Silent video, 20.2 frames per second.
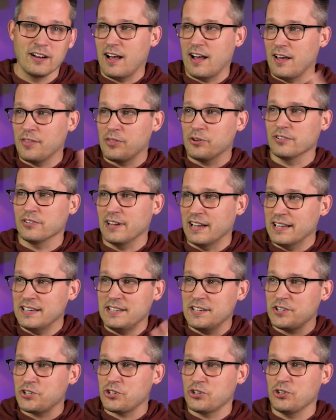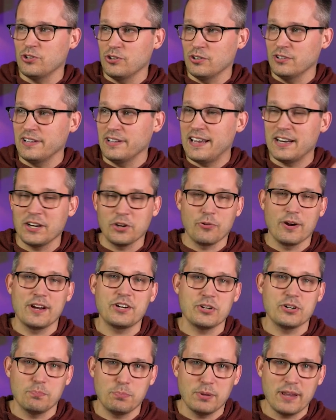other additional
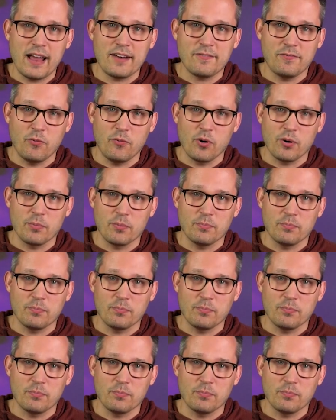integration platform.